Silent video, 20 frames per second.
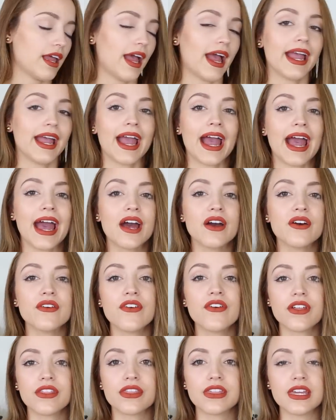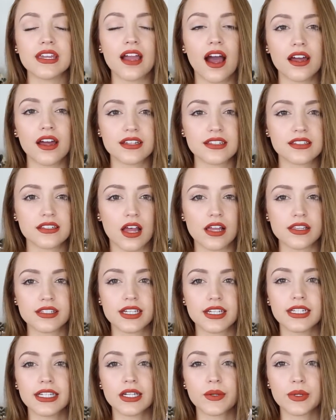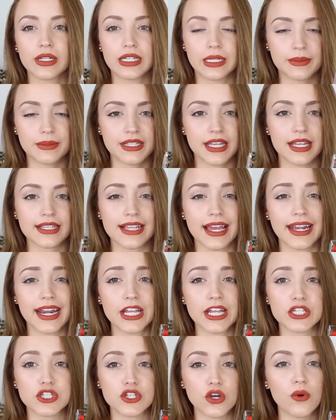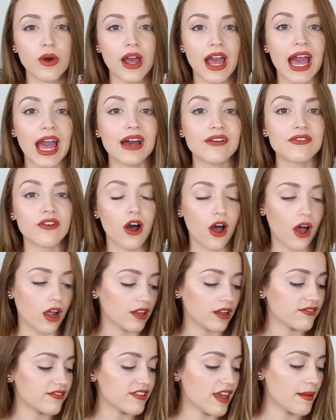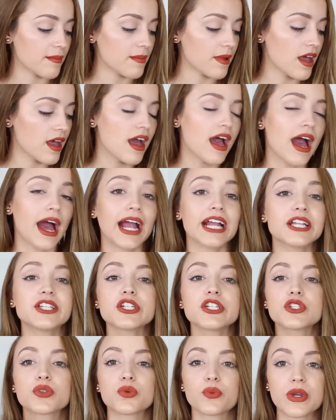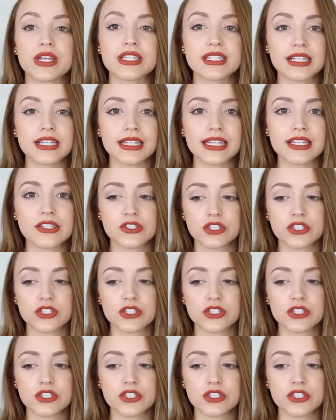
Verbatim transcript: I have the Anastasia liquid lipsticks and I don't have all of them. I just recently